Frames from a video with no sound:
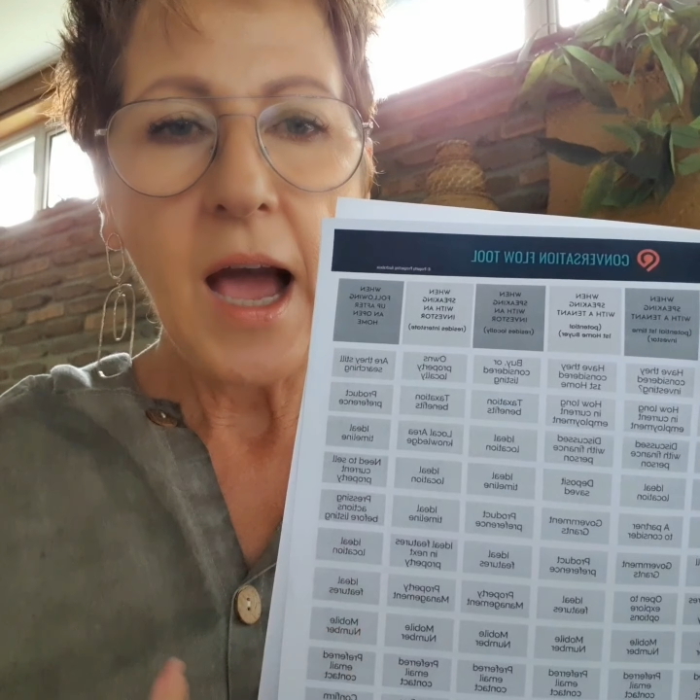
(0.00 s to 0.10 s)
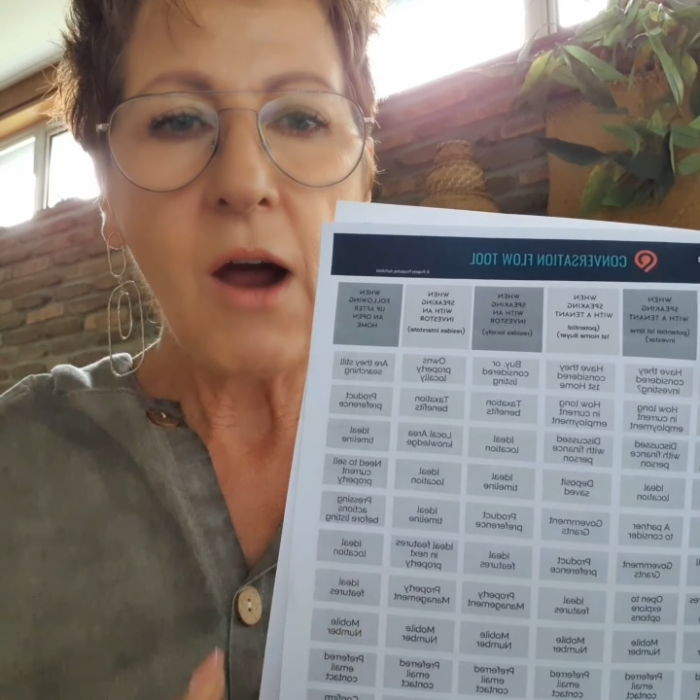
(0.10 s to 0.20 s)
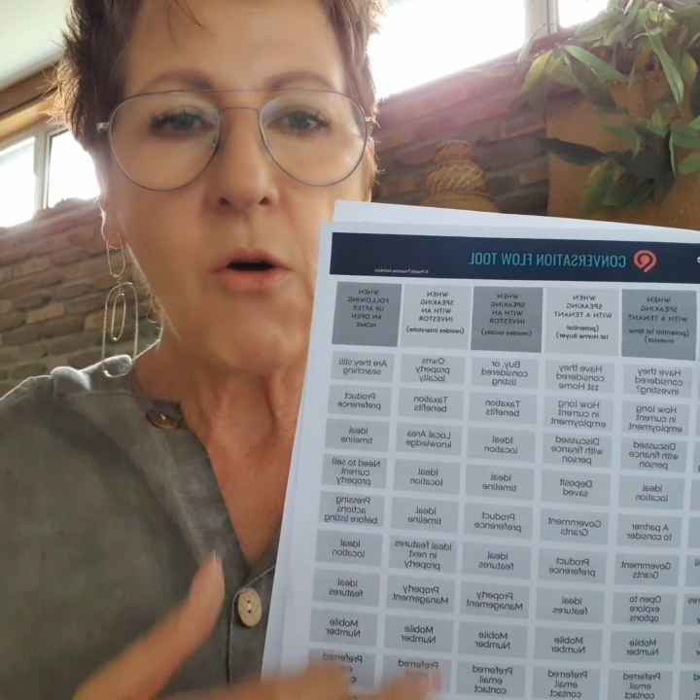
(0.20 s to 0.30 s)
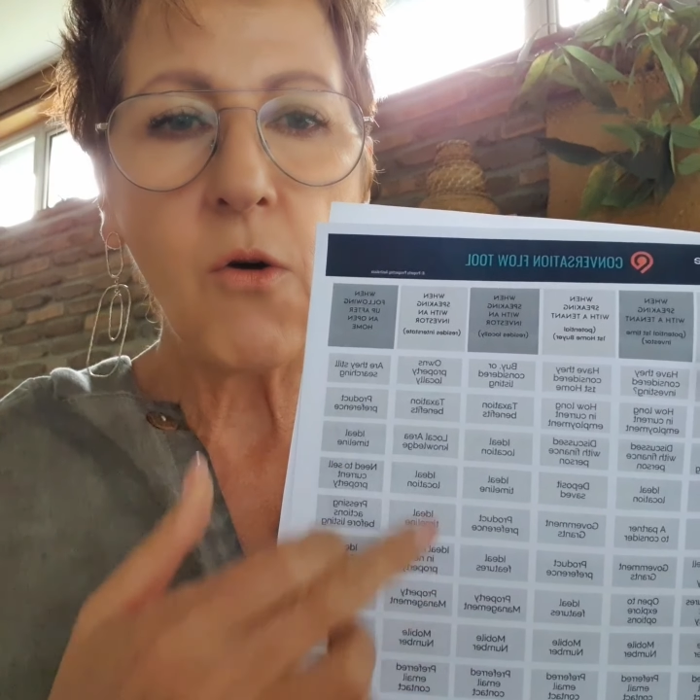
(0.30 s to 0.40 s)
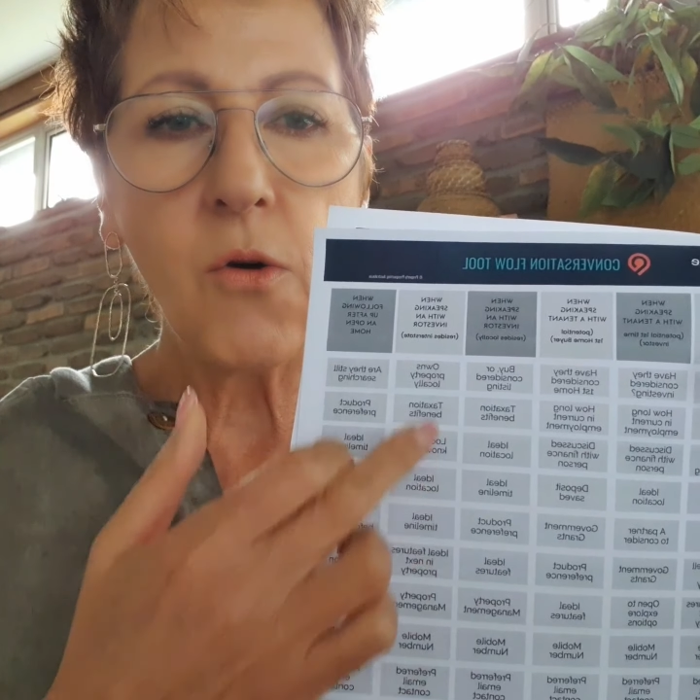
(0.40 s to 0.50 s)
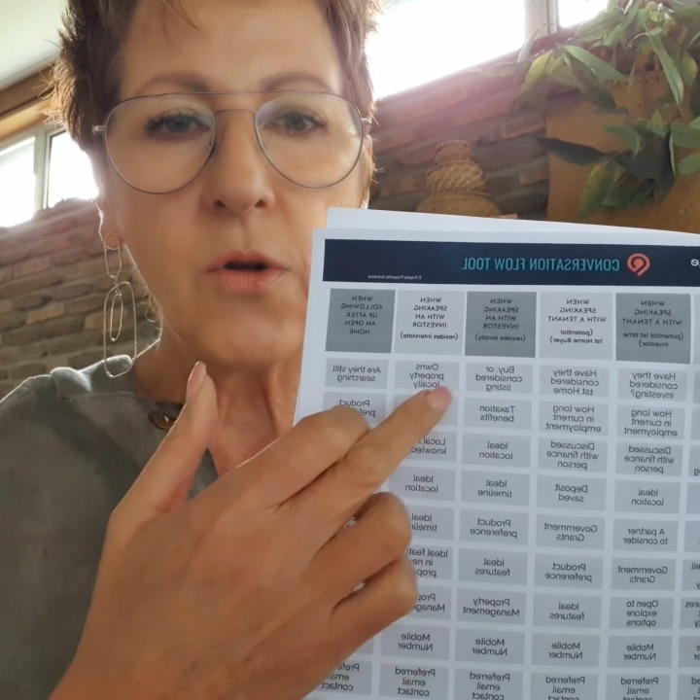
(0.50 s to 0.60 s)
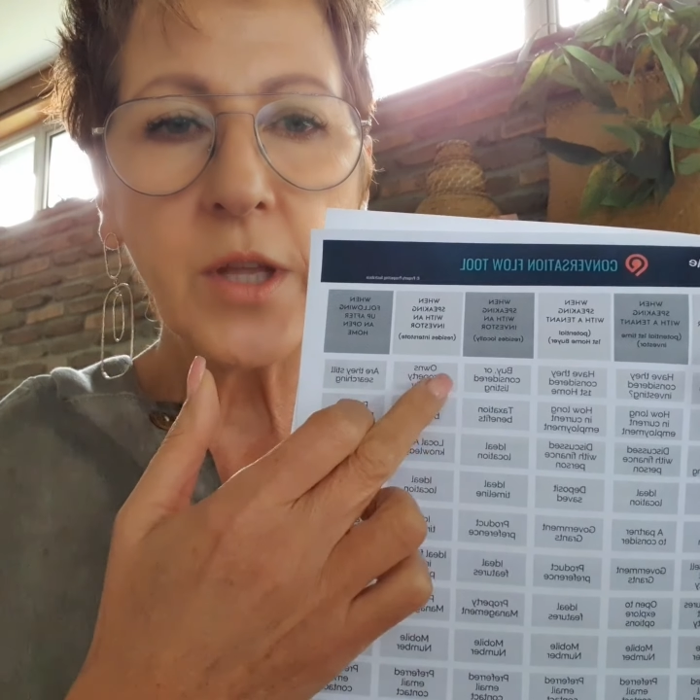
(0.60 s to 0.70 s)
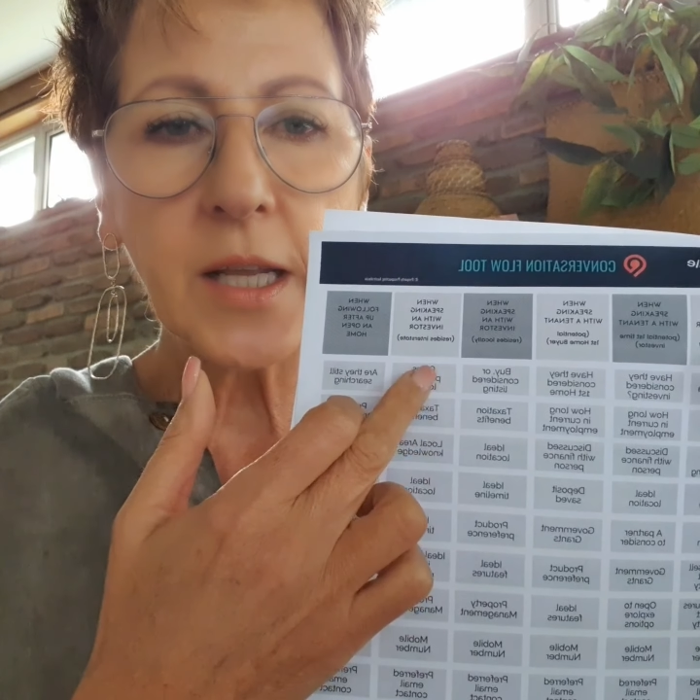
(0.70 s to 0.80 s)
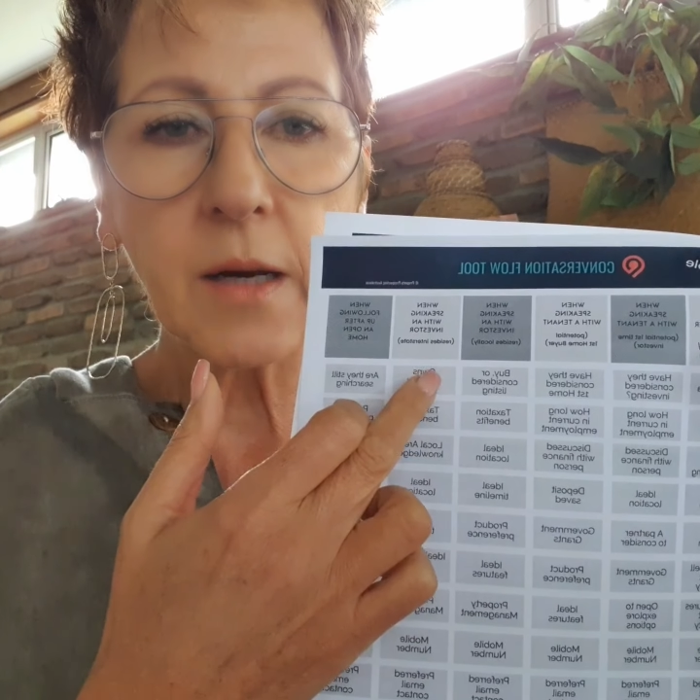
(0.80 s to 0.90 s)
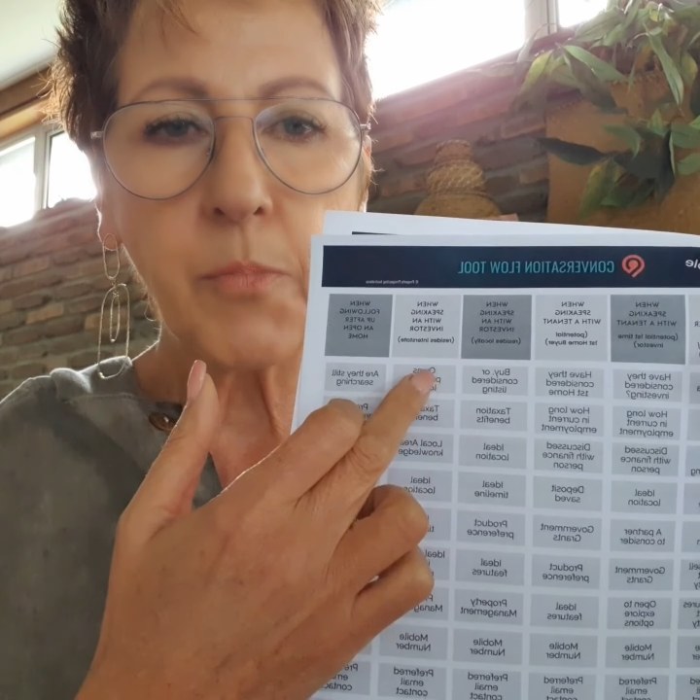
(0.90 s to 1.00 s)
are all
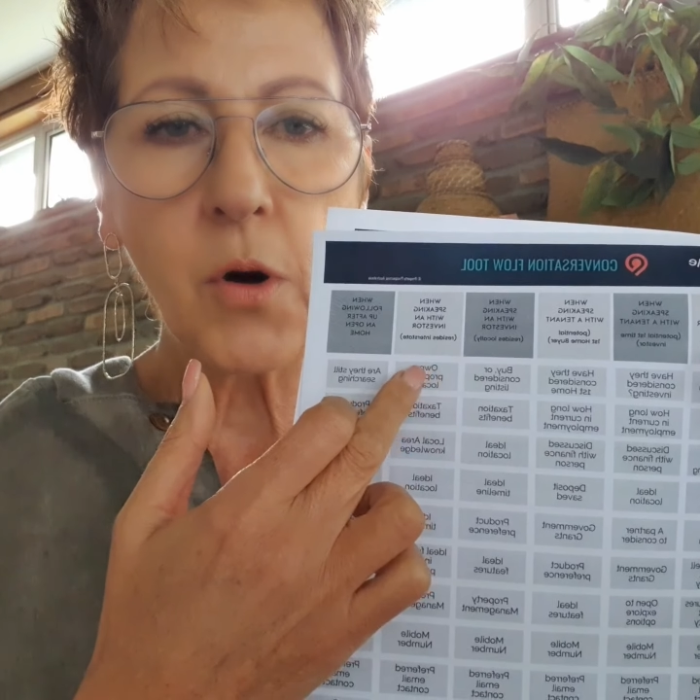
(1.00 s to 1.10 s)
the little